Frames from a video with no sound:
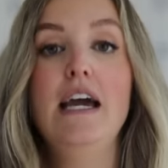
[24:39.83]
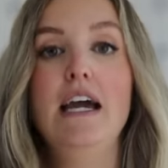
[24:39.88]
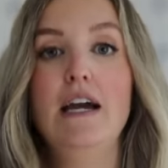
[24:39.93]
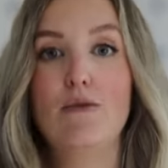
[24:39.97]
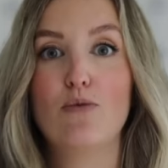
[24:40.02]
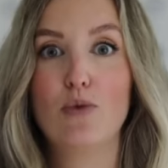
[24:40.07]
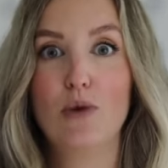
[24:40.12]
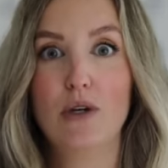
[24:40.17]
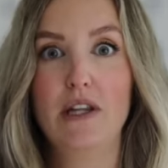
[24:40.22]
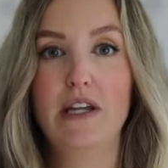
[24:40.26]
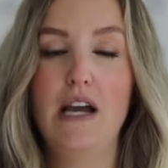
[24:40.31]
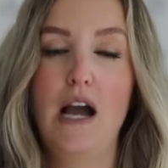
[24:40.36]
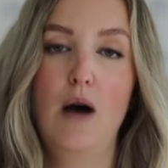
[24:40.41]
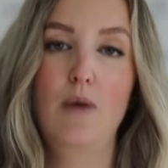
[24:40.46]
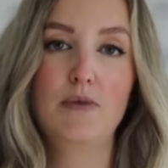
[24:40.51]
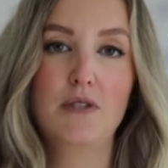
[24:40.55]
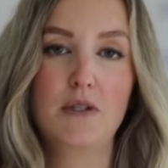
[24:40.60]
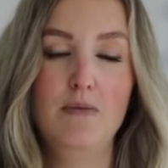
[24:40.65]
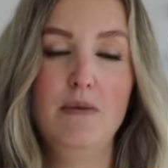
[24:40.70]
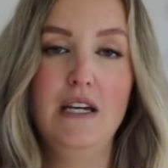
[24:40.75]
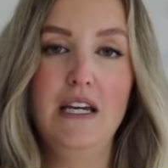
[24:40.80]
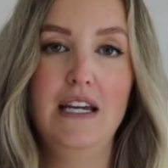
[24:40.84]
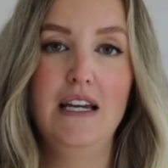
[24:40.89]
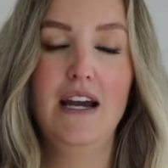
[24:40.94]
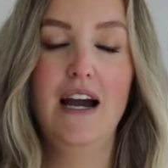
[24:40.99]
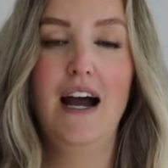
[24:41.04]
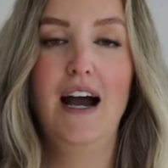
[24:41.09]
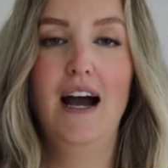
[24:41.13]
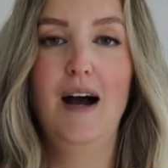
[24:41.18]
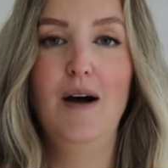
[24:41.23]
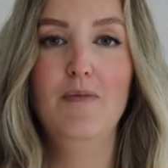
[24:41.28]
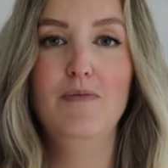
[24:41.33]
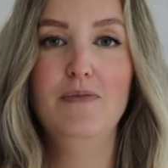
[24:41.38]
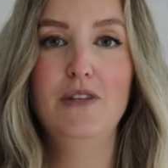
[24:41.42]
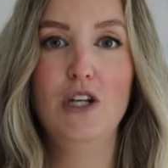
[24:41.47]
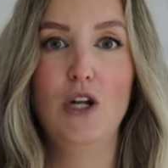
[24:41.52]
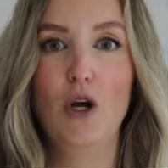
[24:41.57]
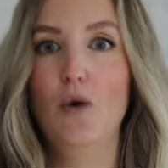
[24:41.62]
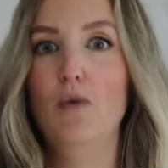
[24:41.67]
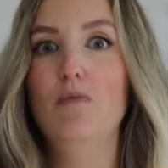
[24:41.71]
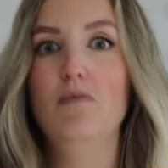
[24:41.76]
It really helps me,
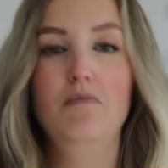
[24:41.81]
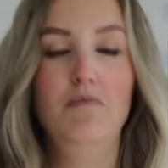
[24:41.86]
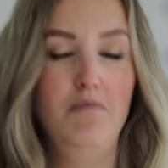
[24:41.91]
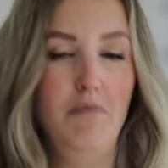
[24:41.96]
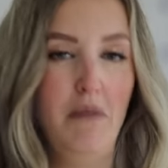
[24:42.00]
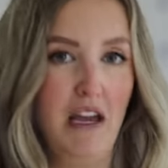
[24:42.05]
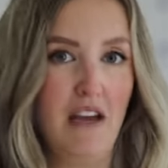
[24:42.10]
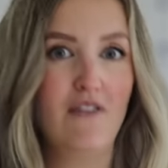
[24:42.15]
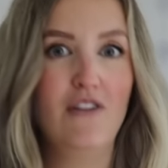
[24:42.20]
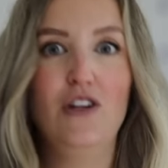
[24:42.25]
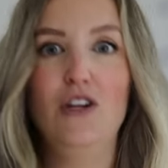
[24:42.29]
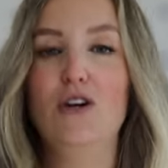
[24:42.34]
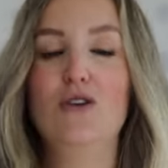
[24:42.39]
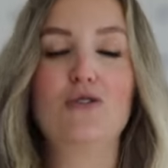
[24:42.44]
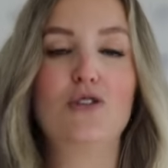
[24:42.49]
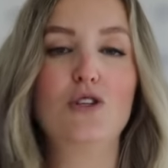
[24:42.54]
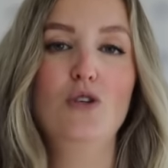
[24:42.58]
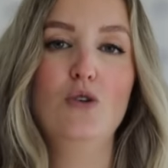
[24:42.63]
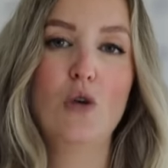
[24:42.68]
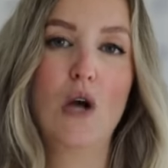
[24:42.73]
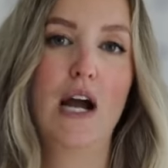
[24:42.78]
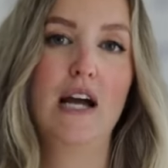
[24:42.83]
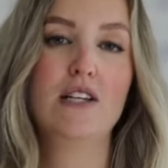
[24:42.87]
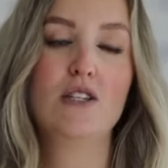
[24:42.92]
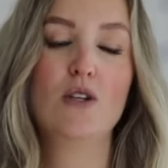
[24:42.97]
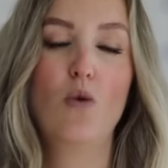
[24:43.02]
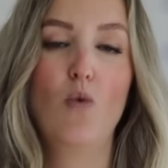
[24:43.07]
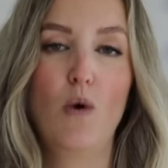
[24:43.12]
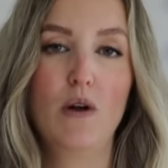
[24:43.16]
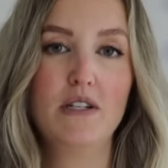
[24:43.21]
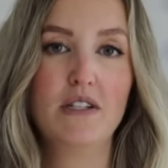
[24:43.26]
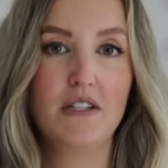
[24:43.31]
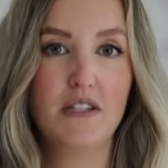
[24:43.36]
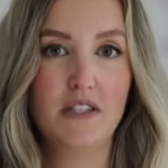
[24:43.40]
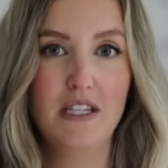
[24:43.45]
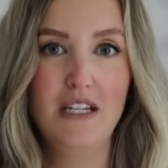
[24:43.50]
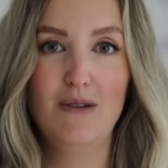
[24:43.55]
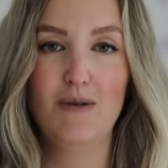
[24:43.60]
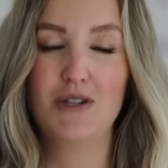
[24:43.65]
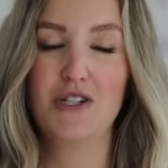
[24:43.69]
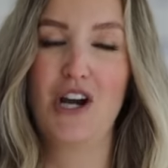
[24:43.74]
you know, make videos that you guys want to
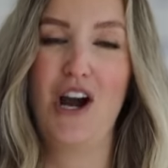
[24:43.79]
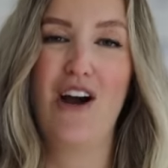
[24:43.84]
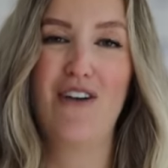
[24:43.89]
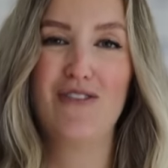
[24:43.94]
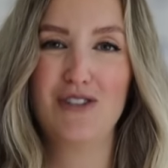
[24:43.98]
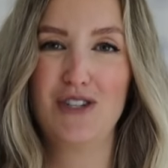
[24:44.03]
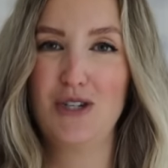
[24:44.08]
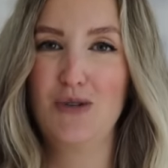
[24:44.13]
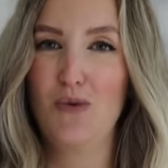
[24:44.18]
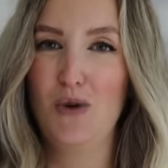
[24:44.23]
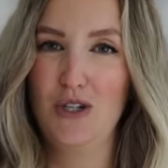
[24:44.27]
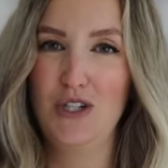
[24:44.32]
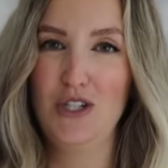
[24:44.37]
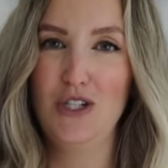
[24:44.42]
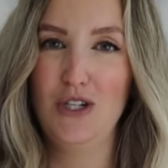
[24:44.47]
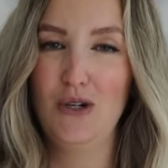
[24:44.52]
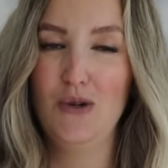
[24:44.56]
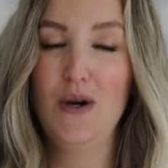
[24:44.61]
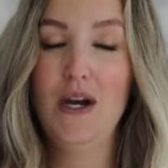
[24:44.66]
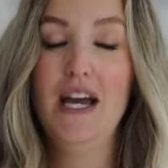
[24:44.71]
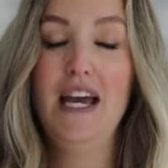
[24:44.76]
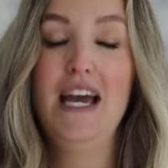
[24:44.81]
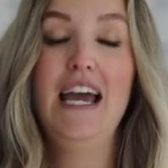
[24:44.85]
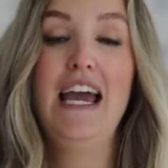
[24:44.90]
see, which I obviously want to do.